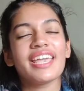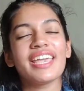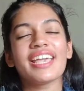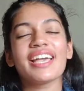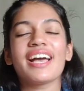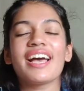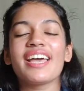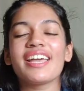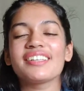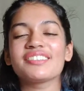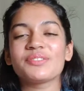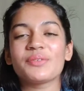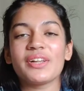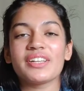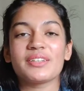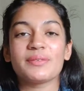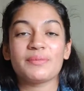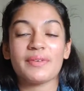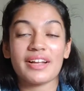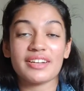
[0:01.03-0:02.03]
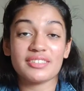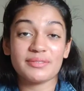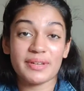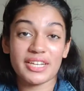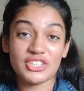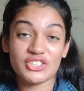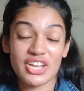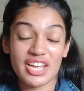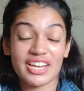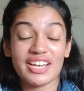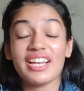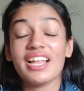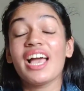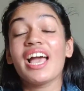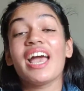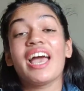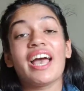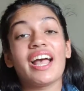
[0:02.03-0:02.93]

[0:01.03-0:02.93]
Hey guys, and welcome back to my channel.